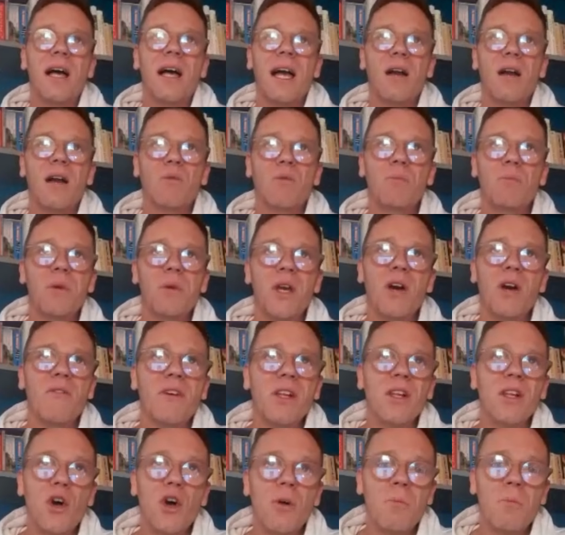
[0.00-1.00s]
it would be
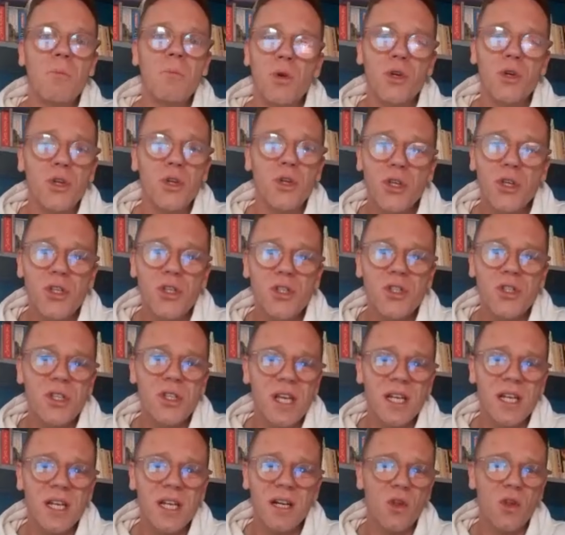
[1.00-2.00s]
of a lot more use
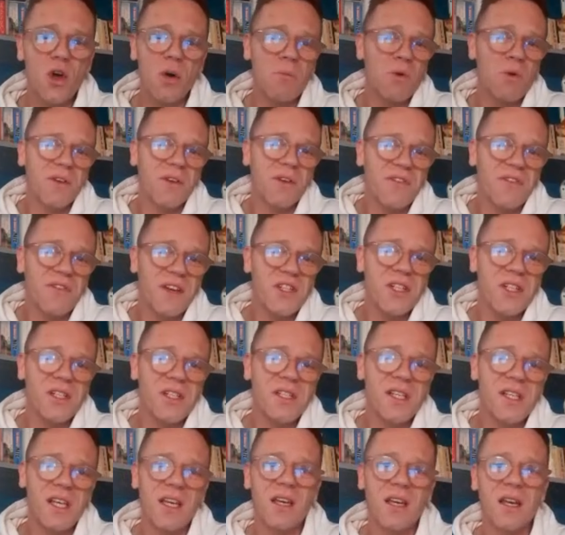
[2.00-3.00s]
and a lot more
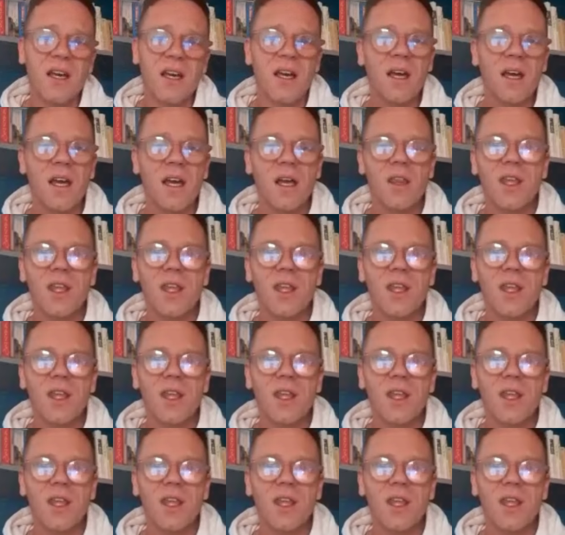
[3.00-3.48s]
efficiency